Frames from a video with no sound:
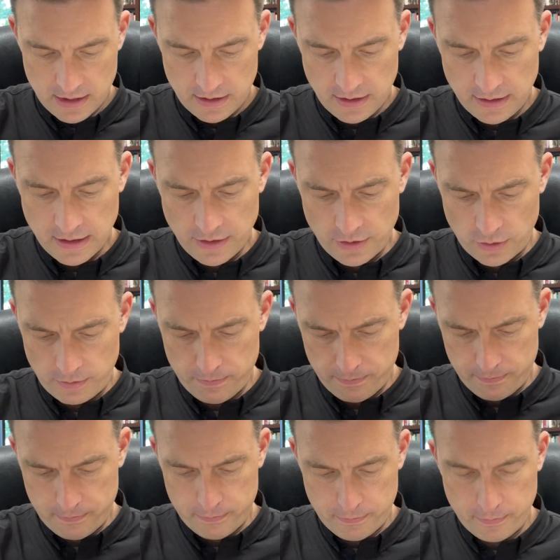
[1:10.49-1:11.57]
And the other
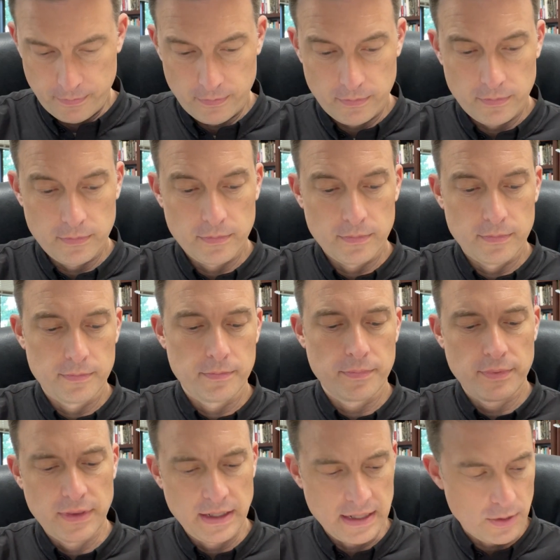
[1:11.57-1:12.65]

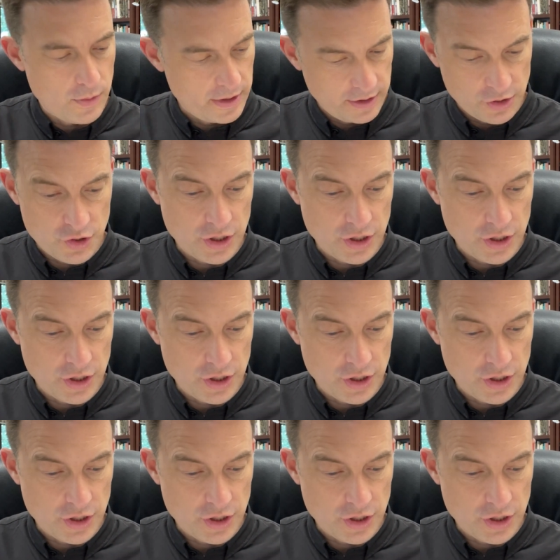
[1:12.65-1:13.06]
thing I wanted to